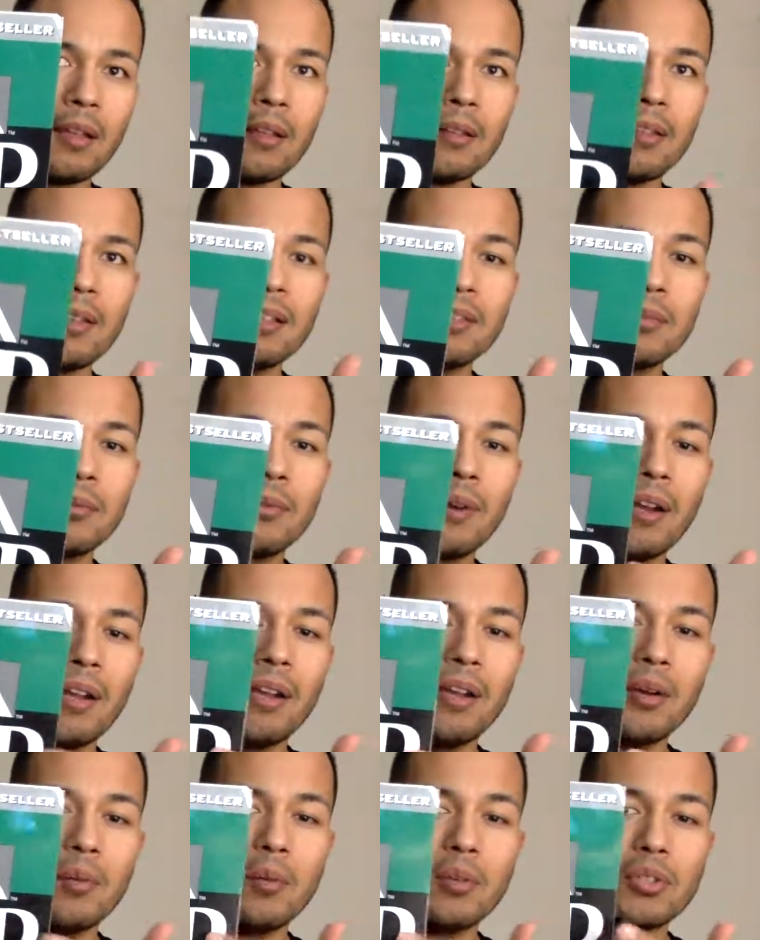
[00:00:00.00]
This one right
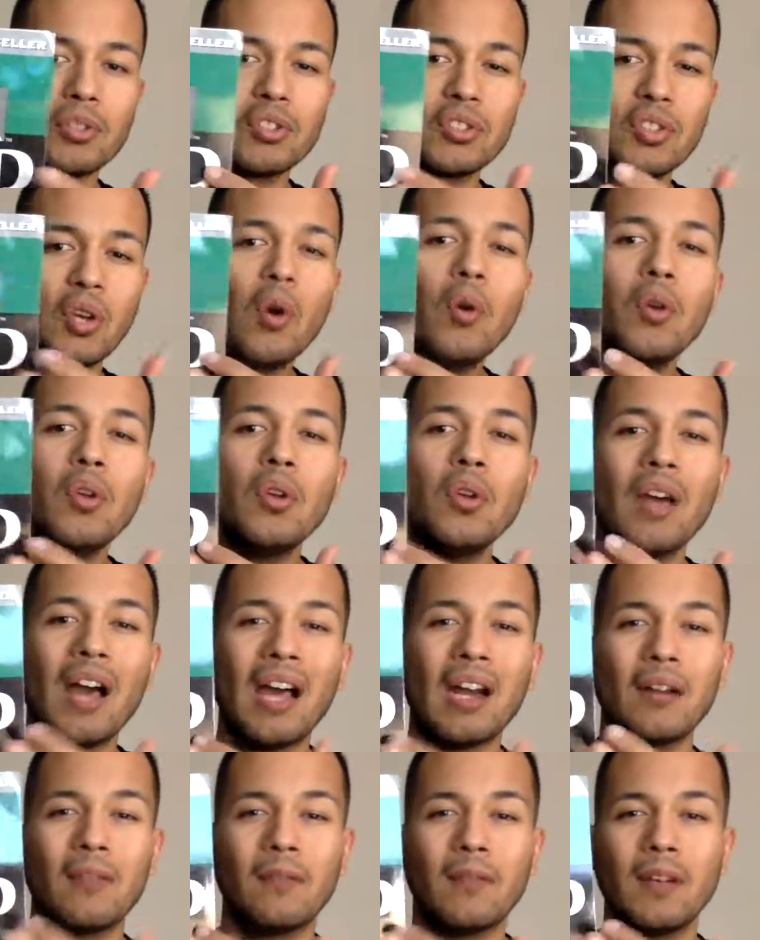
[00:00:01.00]
here will show you how
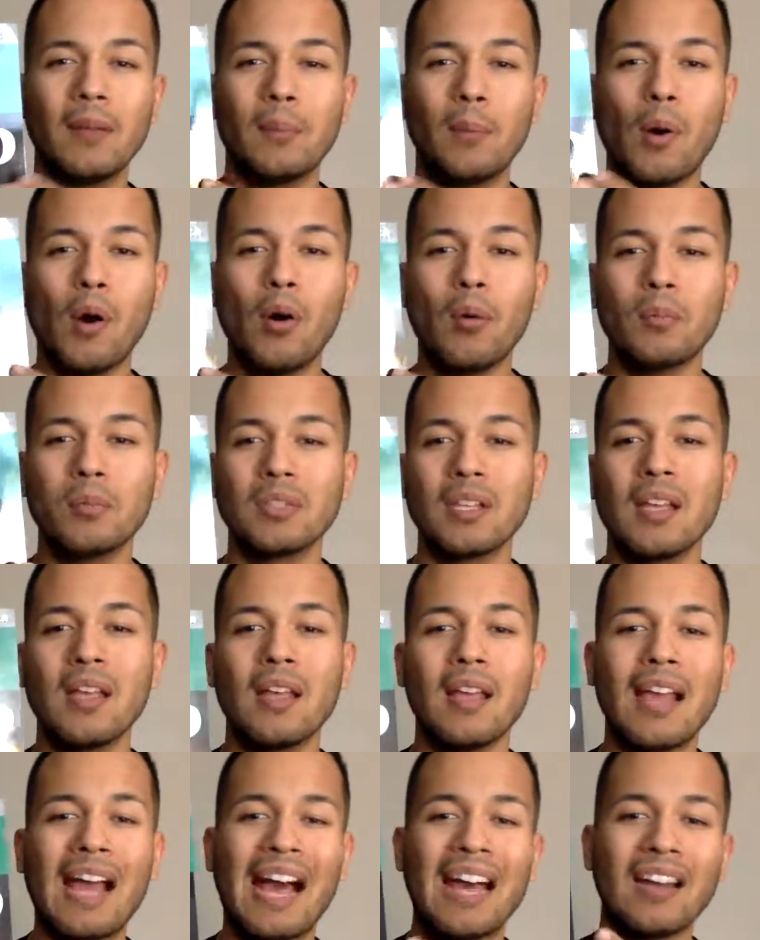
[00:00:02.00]
to flip homes,
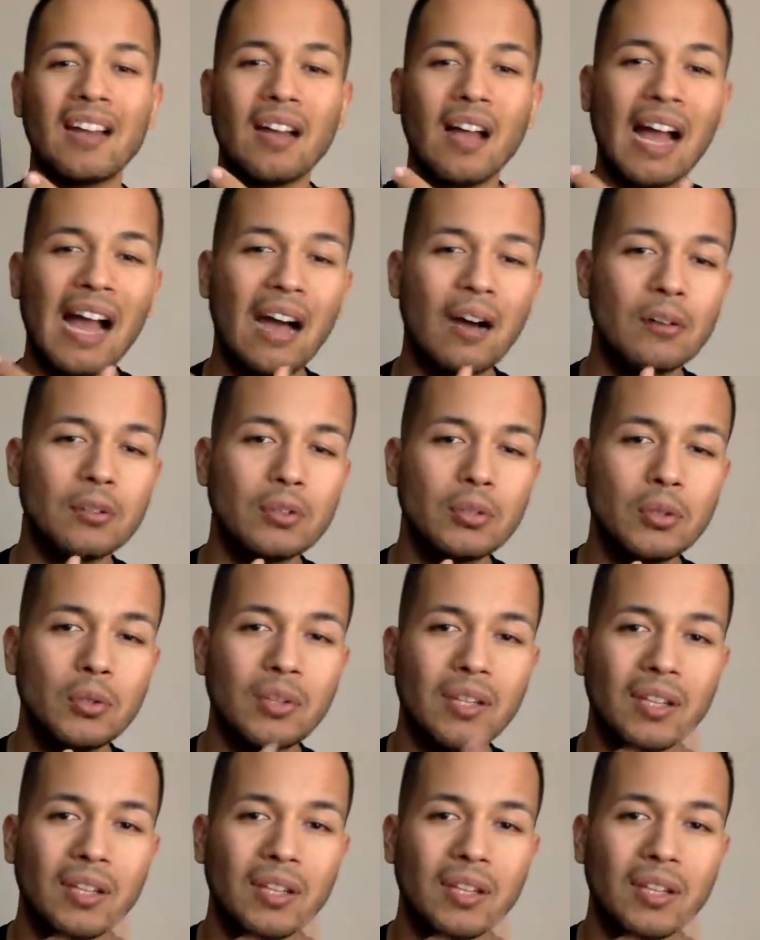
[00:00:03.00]
how do